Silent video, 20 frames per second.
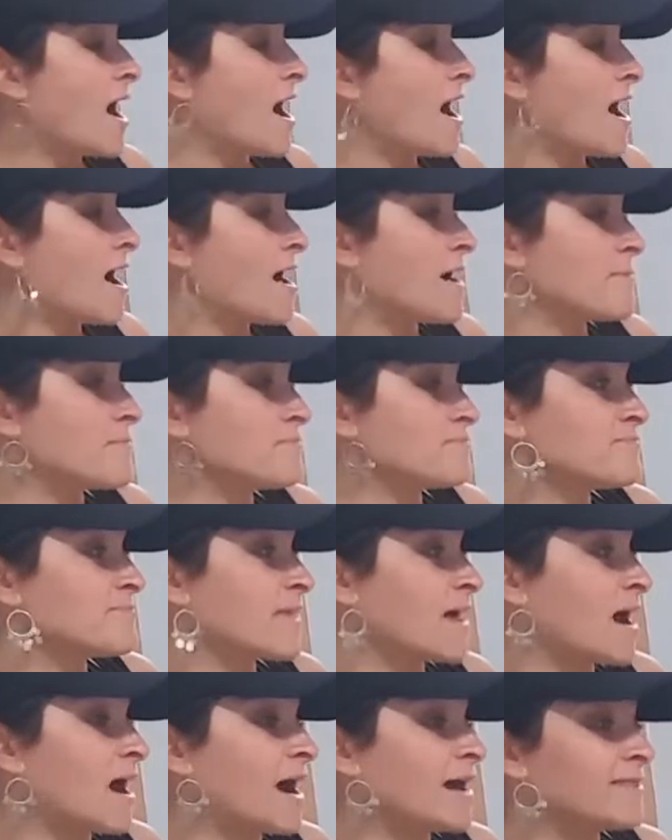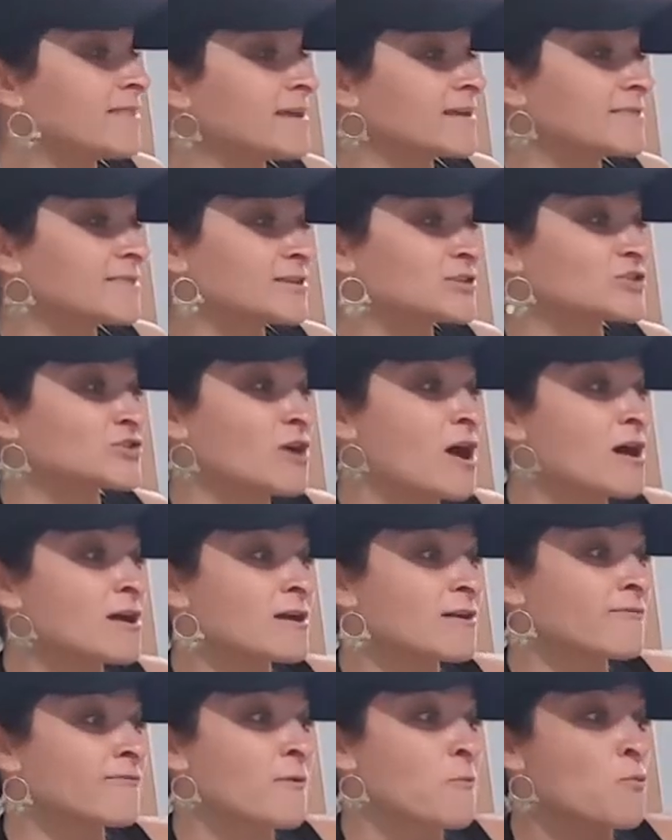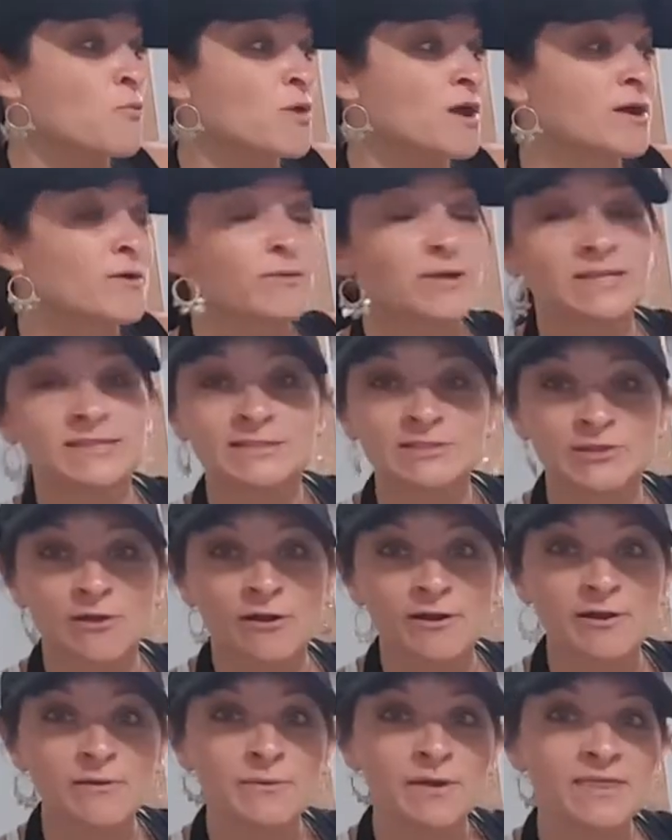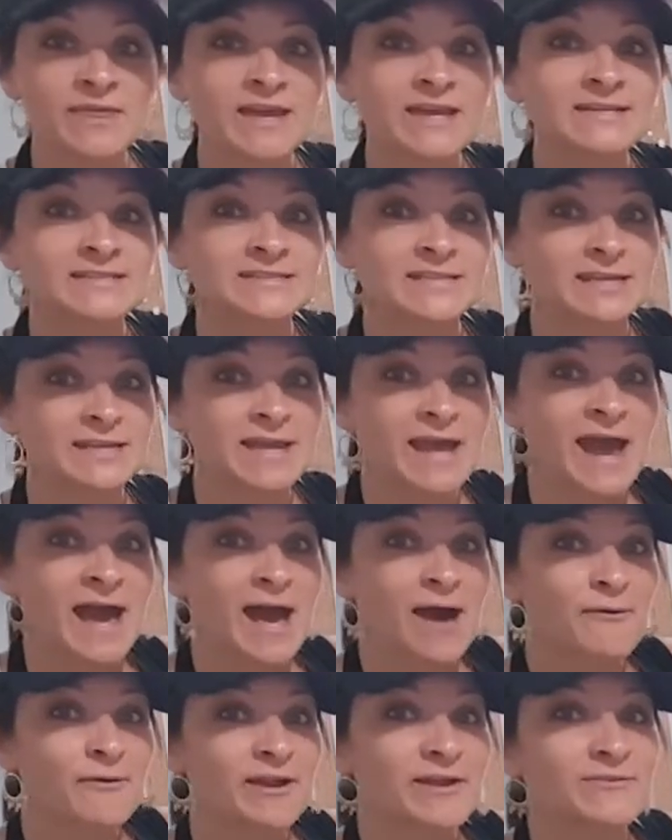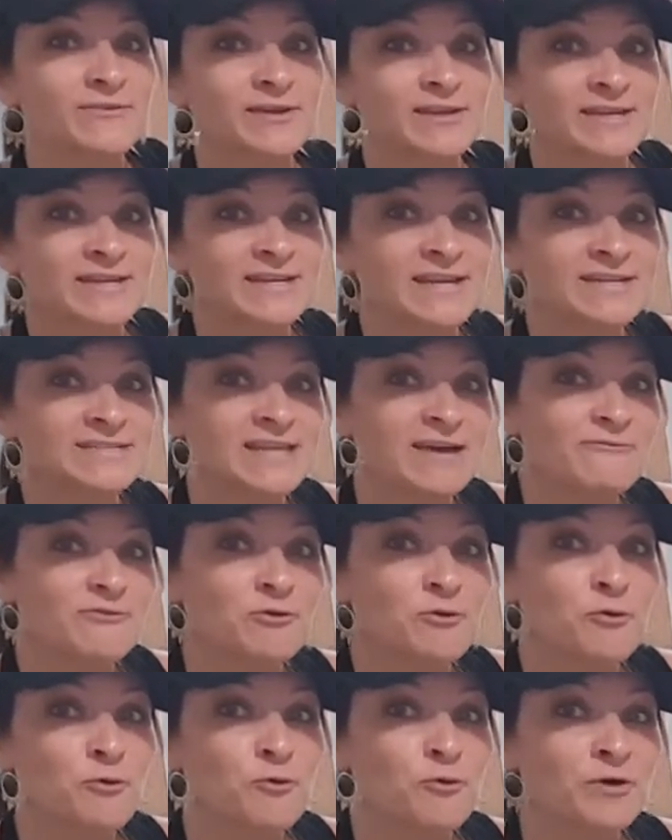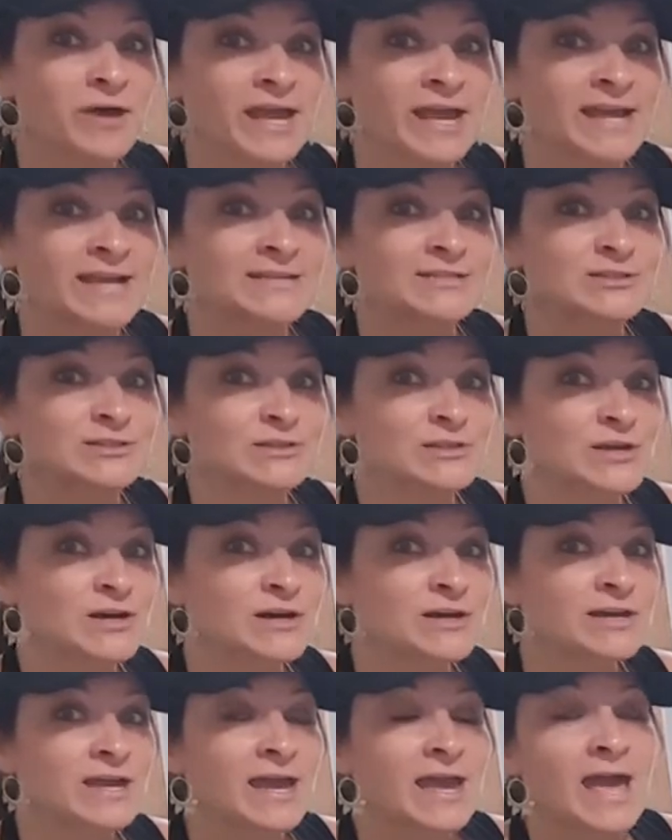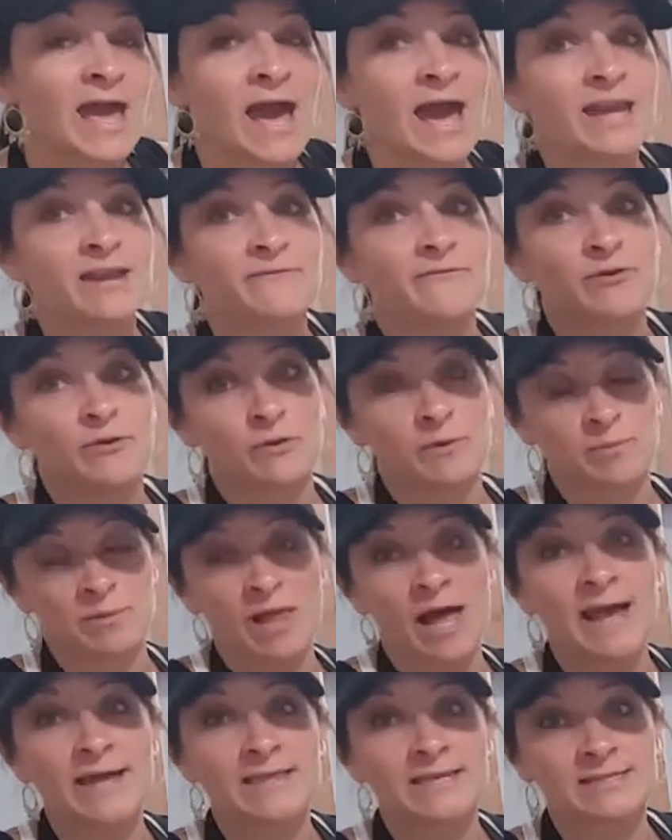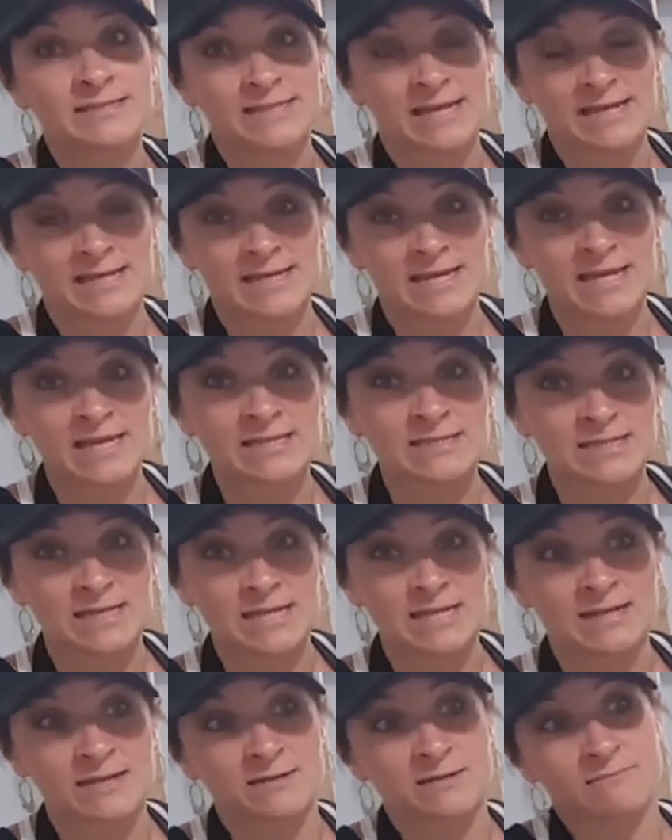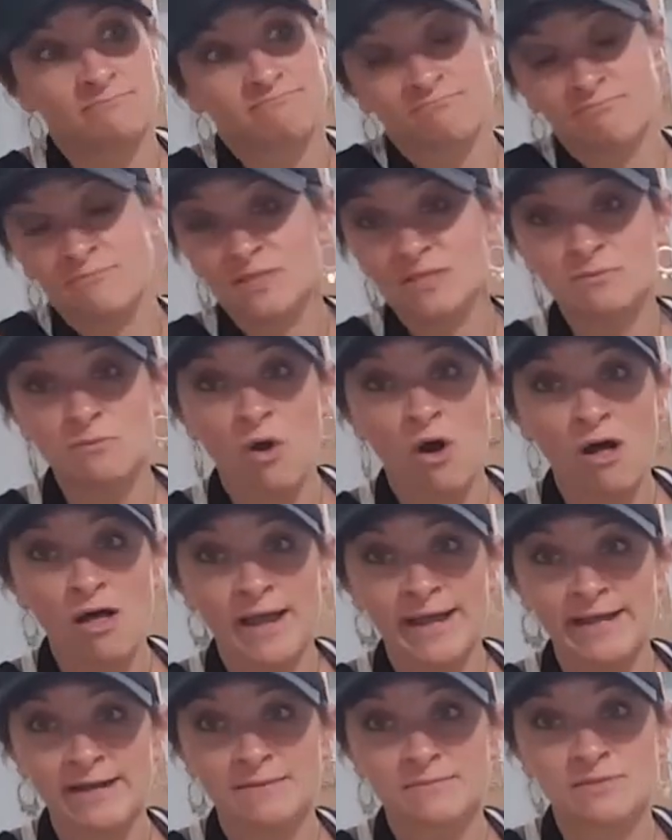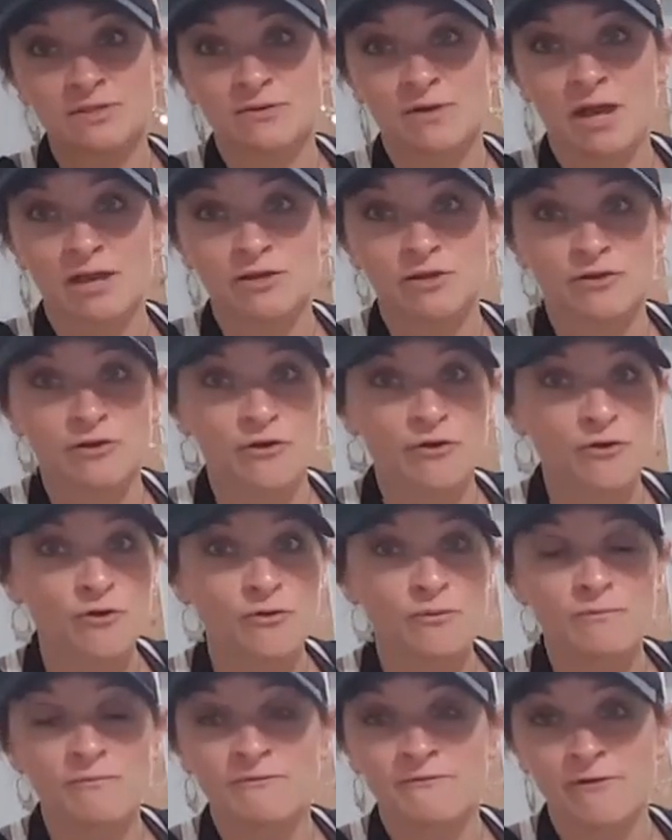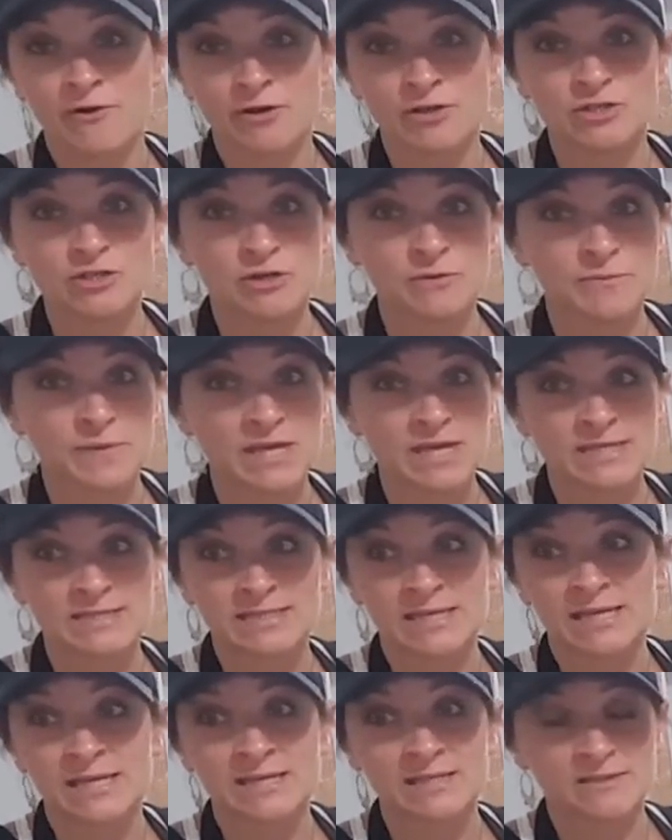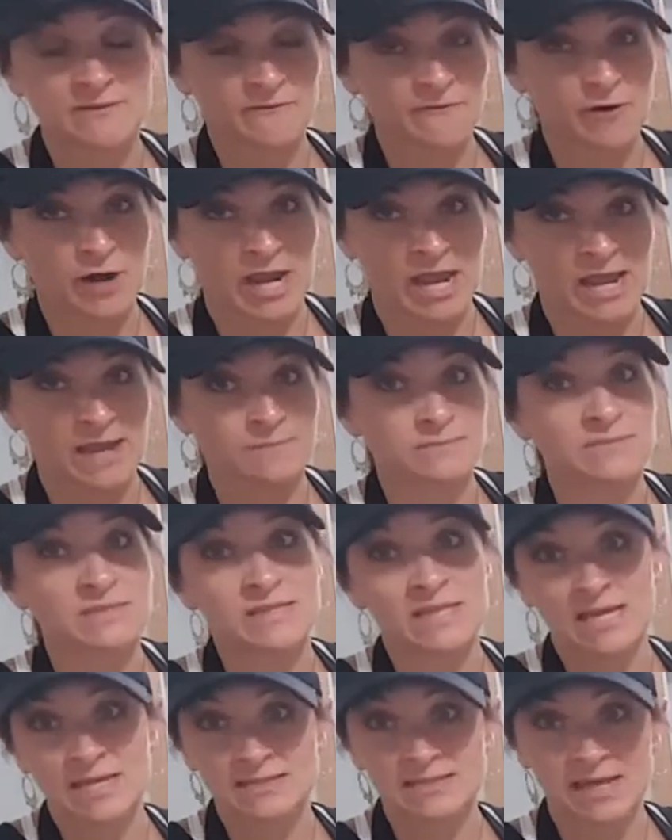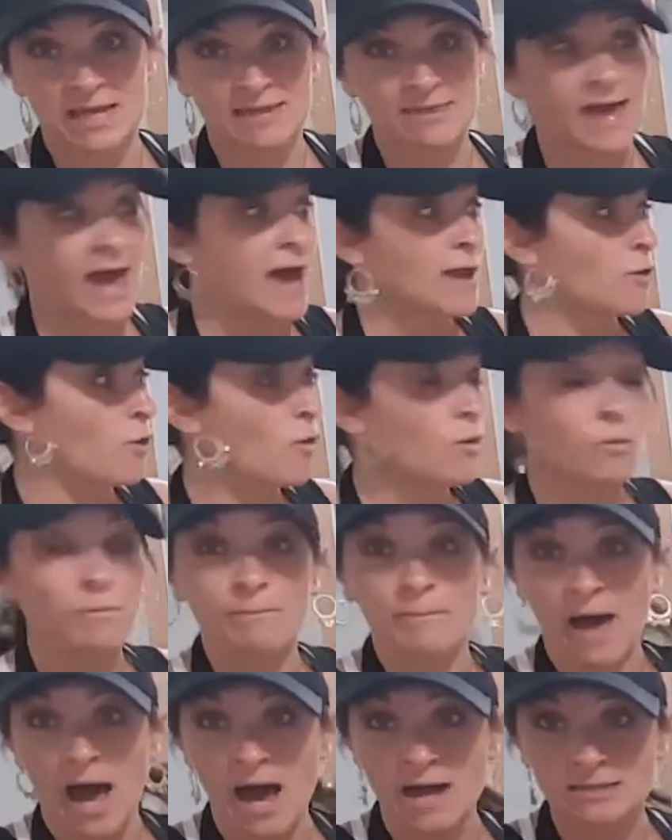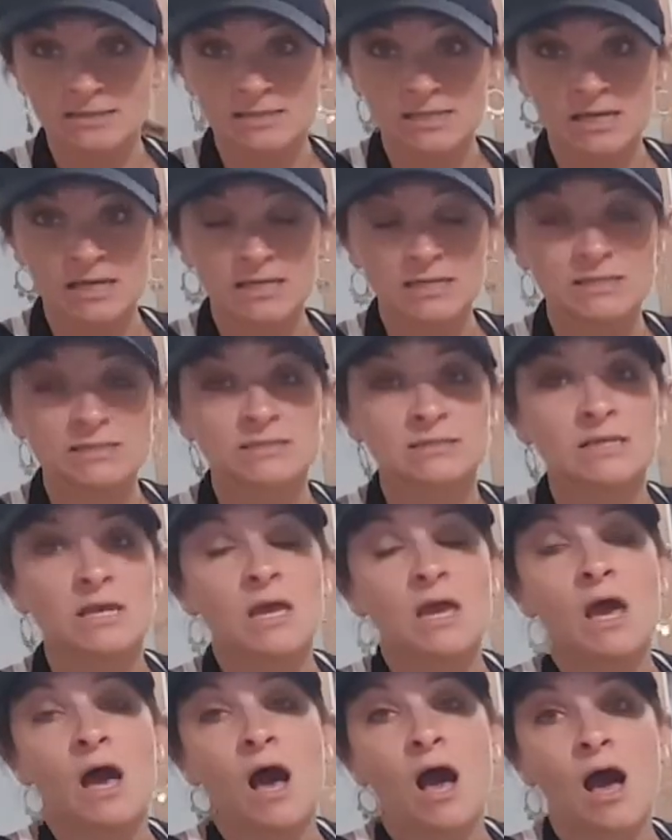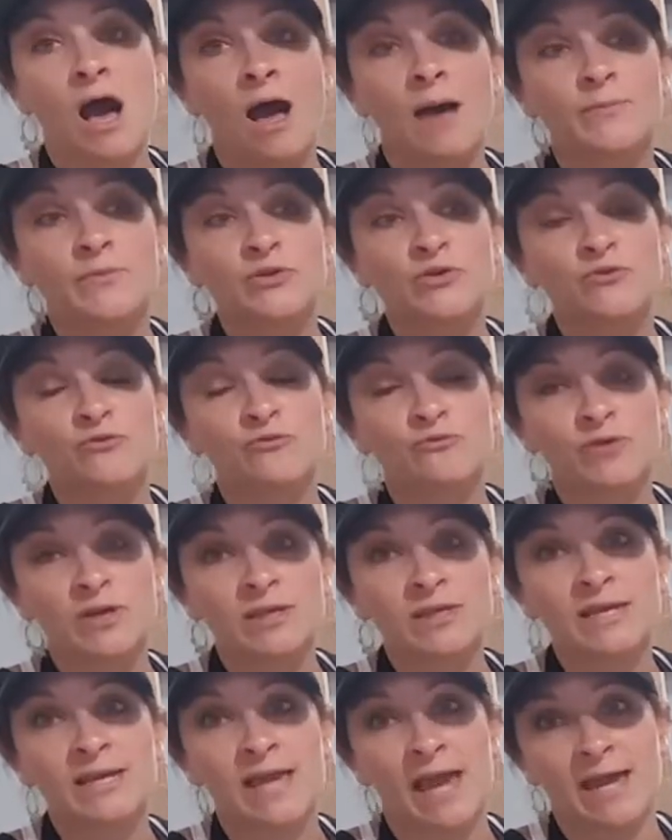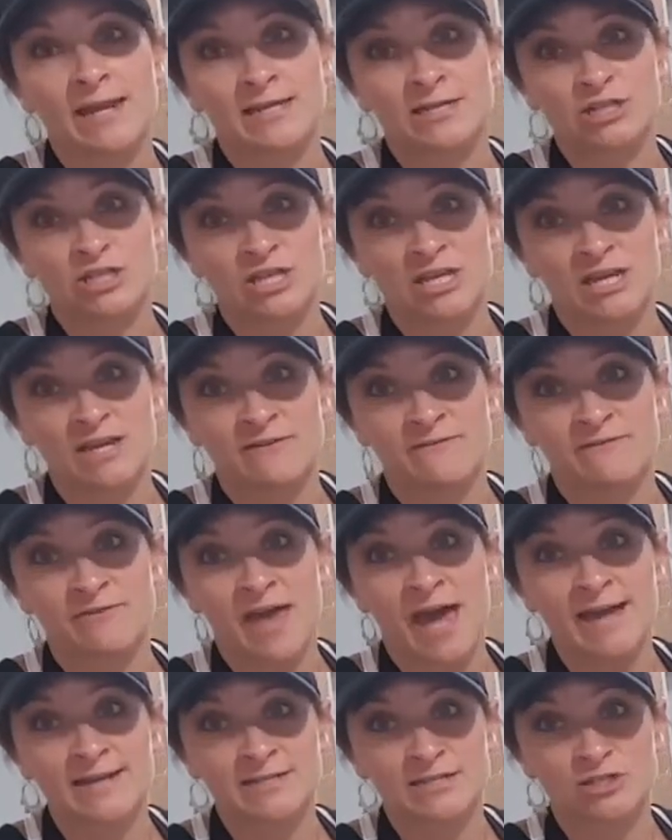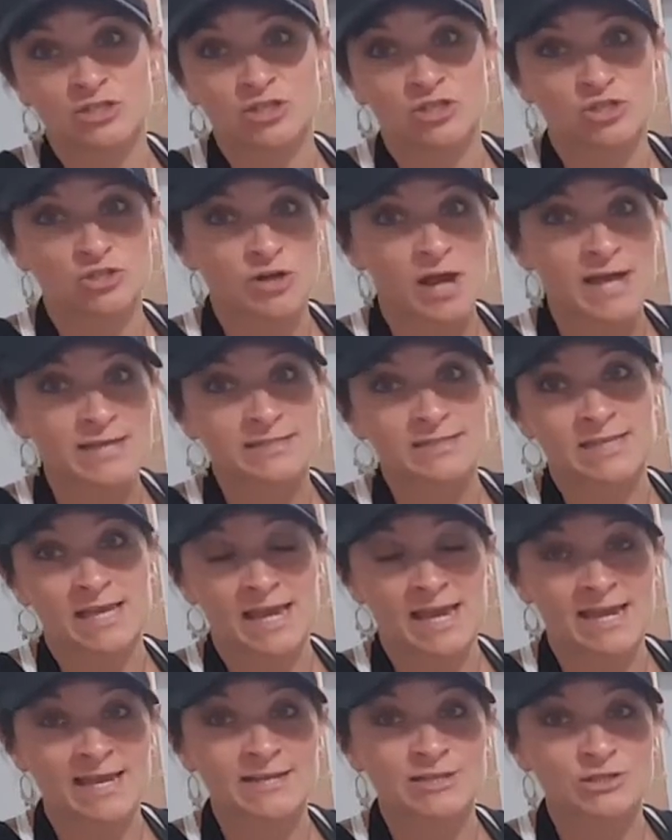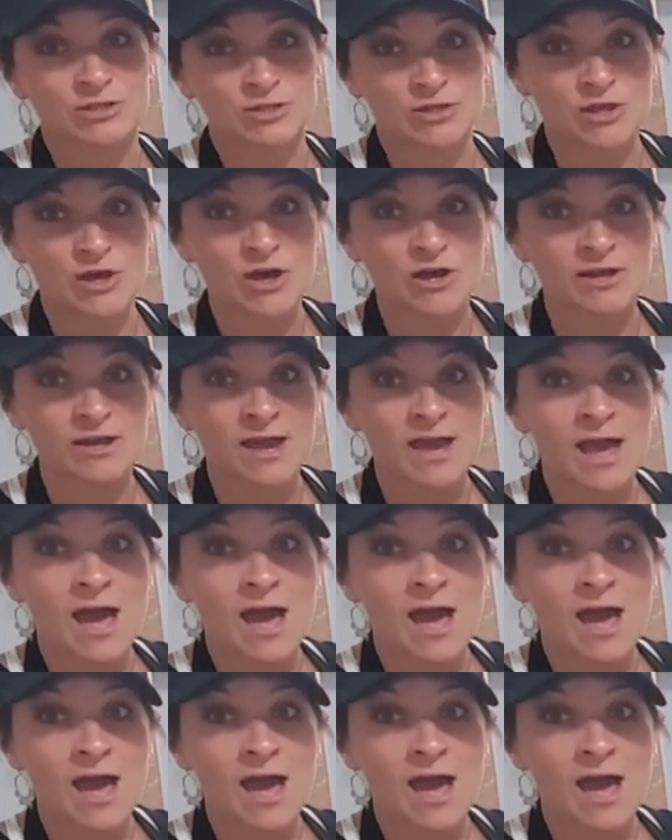I think the trunk, from where we started with it to now, it really does have a cool aged look. And if you apply these techniques in small items around your home, furniture pieces, frames, things like that, old boxes, you really can achieve that distressed aged look.